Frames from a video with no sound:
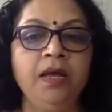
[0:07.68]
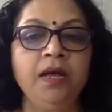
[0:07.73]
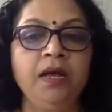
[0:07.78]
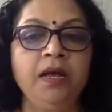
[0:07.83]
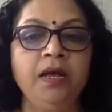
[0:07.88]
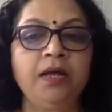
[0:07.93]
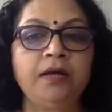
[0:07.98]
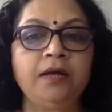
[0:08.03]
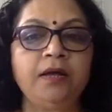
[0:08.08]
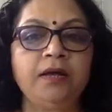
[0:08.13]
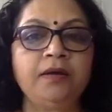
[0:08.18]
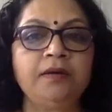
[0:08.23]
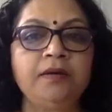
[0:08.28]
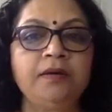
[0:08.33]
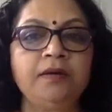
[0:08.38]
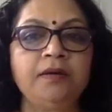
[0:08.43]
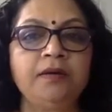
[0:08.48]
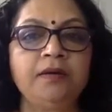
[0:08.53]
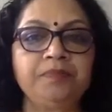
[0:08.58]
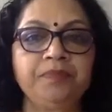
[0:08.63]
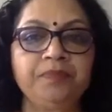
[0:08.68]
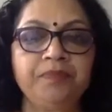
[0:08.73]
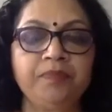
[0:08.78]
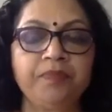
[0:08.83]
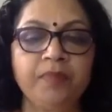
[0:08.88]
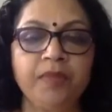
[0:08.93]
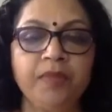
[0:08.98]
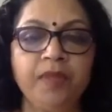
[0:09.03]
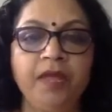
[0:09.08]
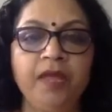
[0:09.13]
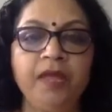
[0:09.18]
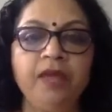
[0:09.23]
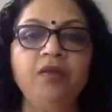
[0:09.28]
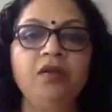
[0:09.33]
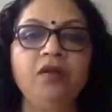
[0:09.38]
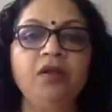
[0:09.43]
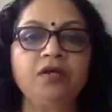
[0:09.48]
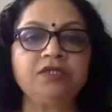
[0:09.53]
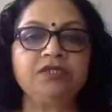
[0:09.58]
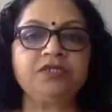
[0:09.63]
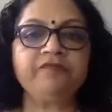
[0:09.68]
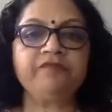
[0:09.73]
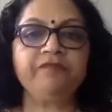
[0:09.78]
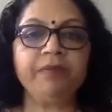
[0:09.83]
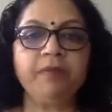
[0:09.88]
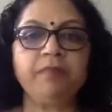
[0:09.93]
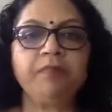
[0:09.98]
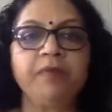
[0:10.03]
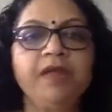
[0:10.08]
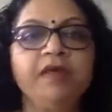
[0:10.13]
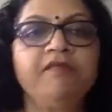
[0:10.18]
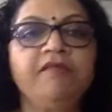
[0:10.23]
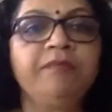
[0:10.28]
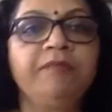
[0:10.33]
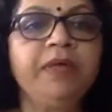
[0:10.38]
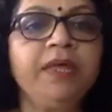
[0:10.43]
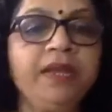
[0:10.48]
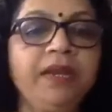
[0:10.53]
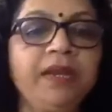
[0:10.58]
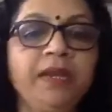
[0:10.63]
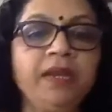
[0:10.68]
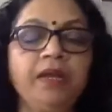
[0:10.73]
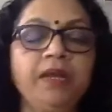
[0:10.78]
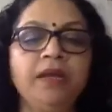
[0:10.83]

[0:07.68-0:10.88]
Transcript: Um, I know lots of people have been,